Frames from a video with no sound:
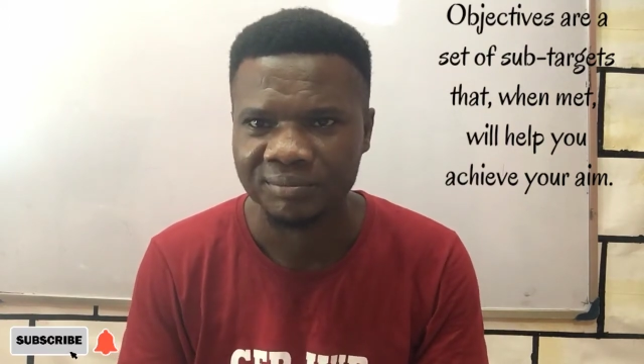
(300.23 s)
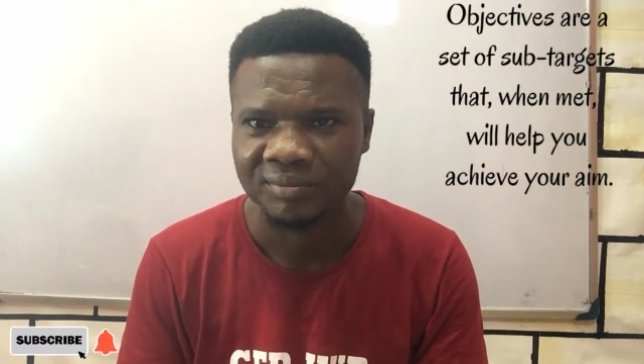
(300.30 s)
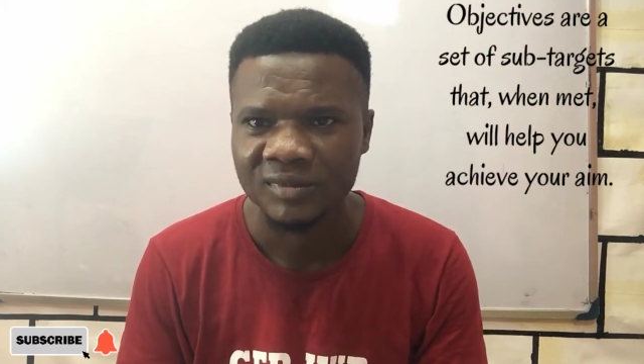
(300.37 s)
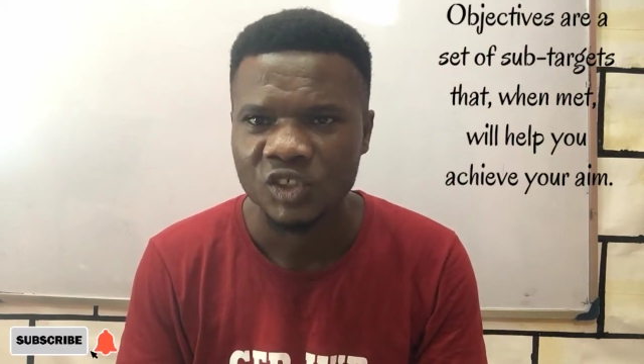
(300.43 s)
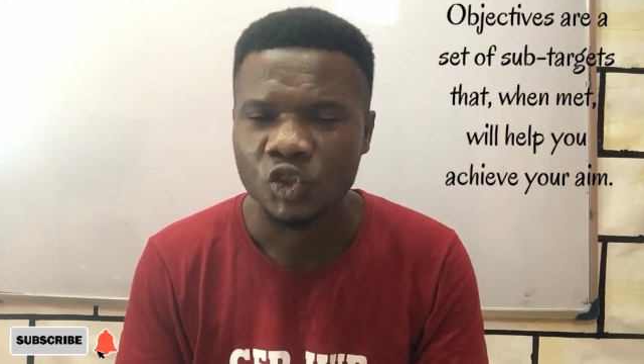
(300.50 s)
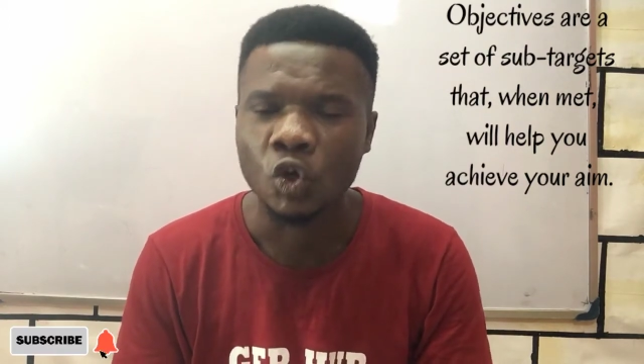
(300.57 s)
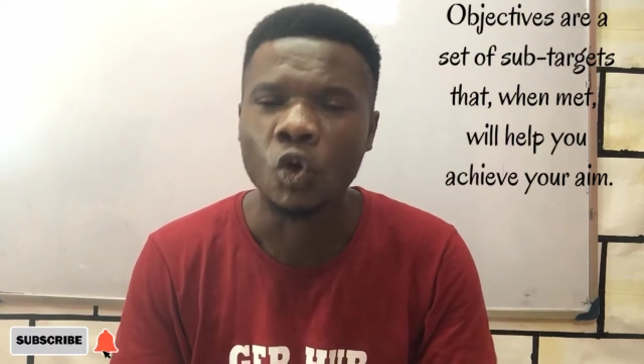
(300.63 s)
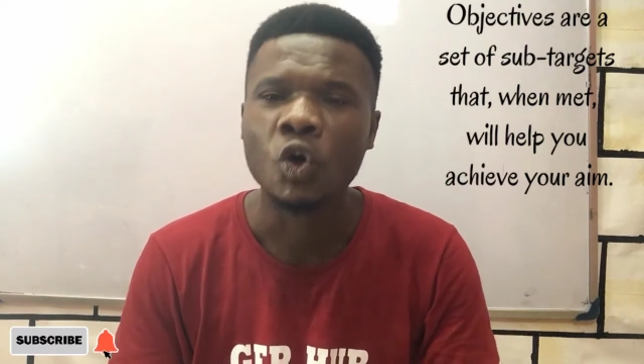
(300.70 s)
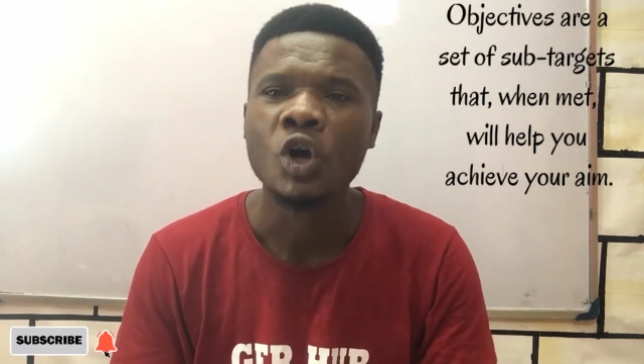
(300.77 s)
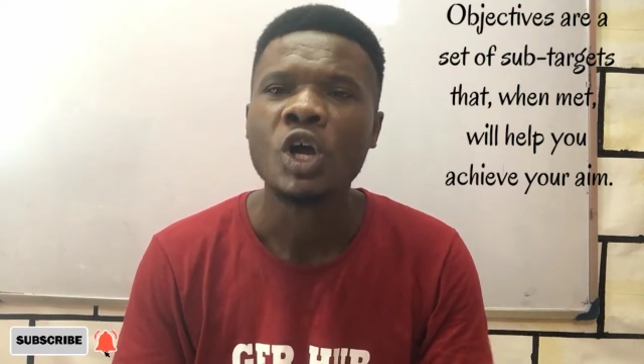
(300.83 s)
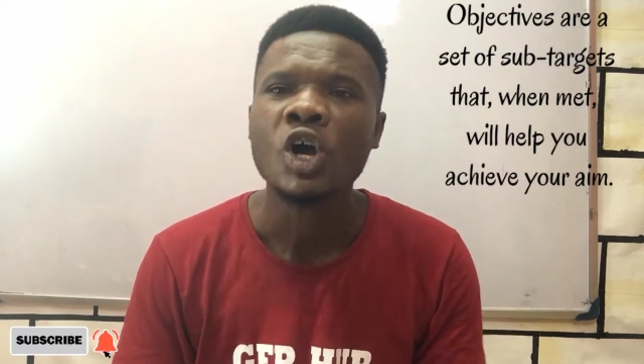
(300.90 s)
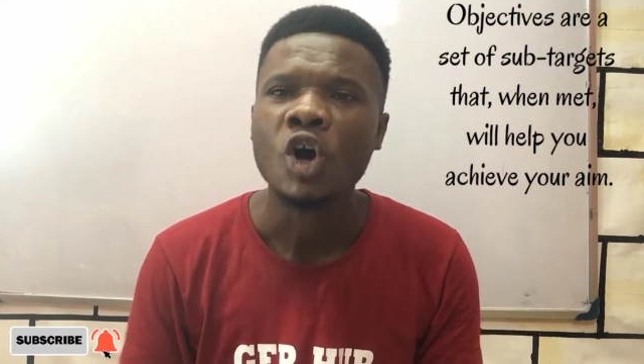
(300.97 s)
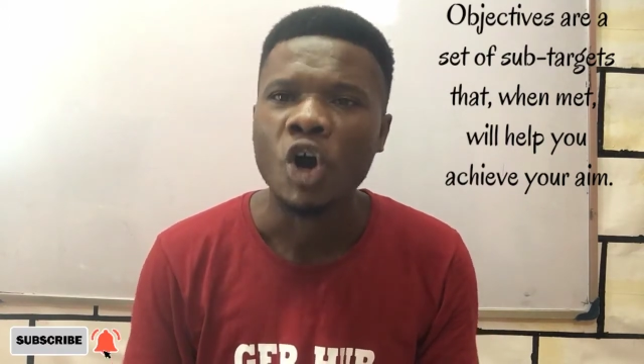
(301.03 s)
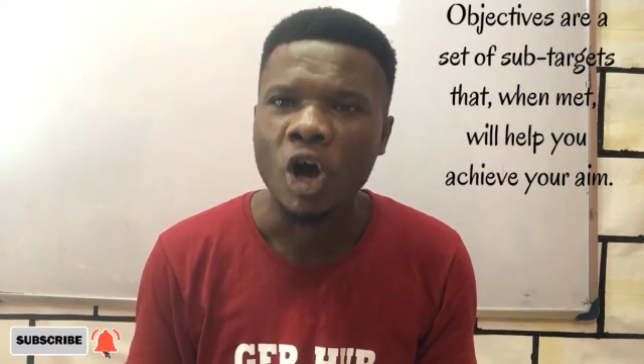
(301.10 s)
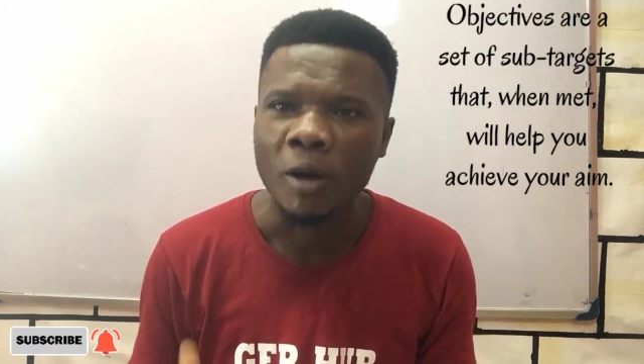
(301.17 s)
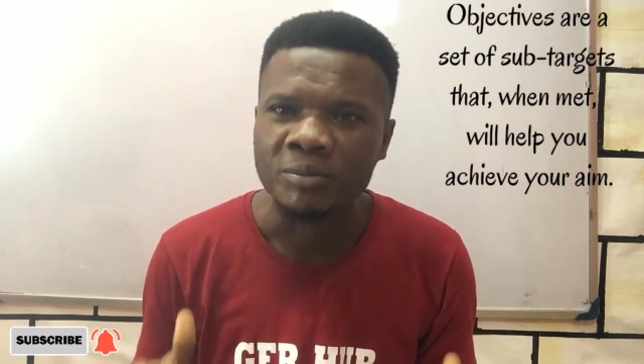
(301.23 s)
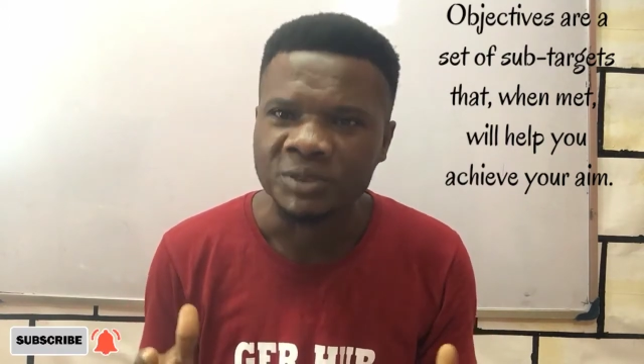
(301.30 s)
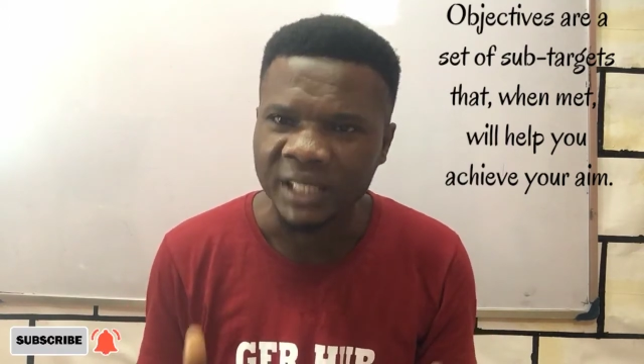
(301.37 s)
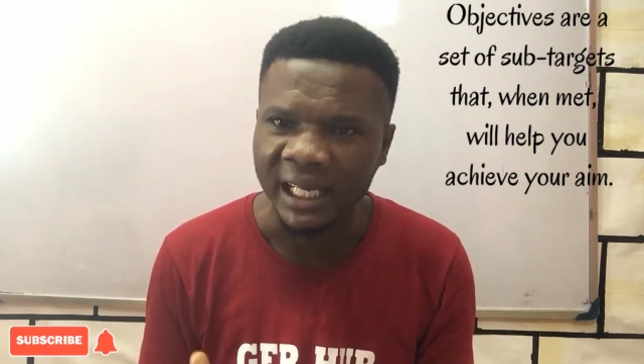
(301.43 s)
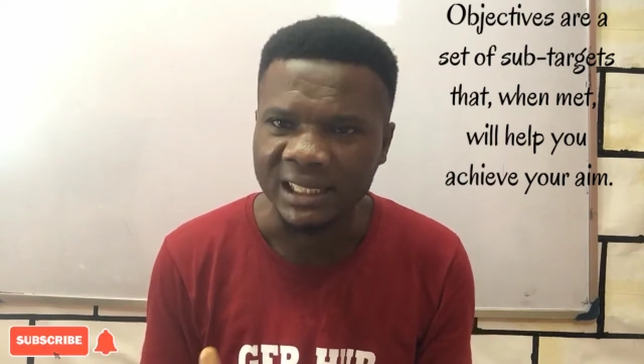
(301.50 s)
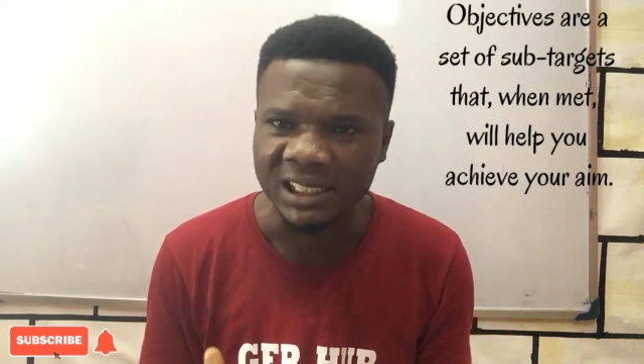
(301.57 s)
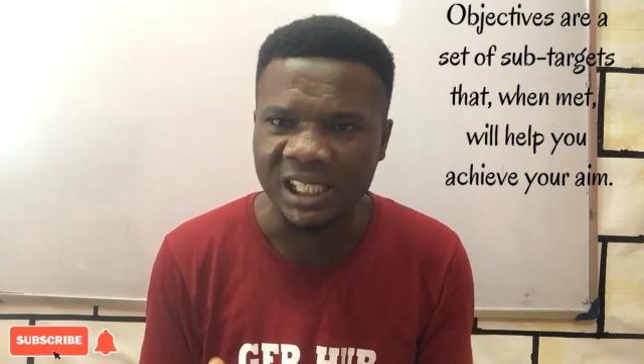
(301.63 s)
So
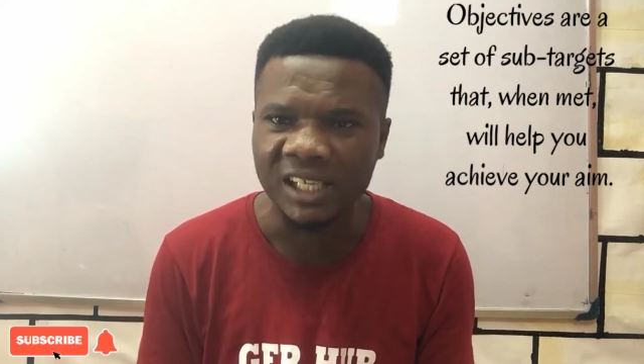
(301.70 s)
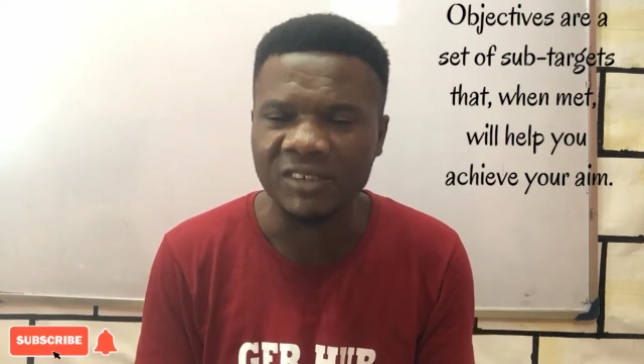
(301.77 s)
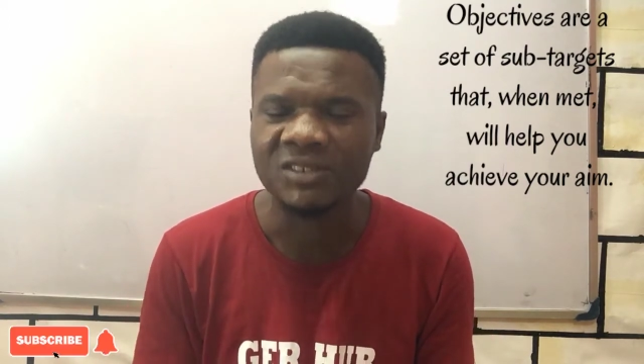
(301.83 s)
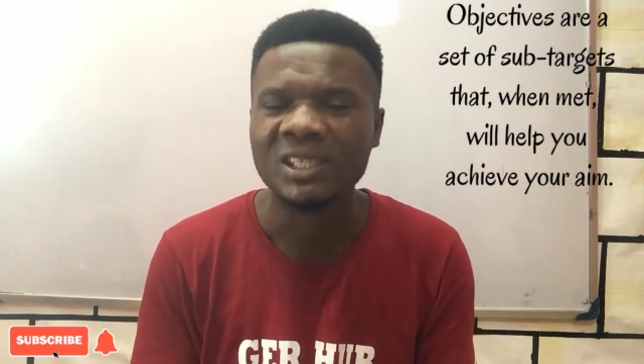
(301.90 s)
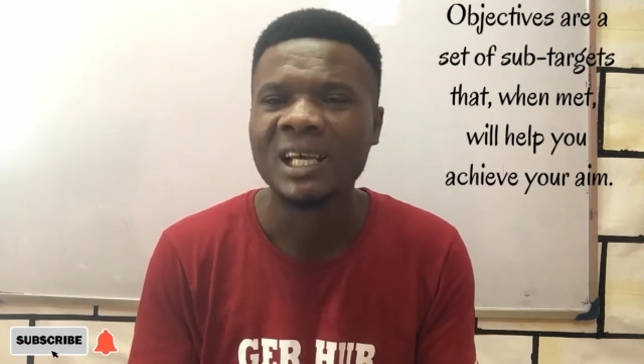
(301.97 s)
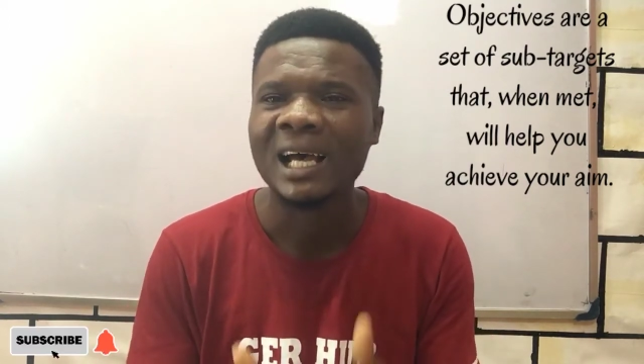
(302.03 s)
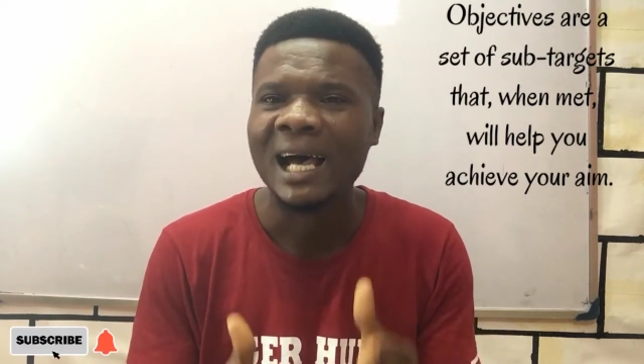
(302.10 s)
objectives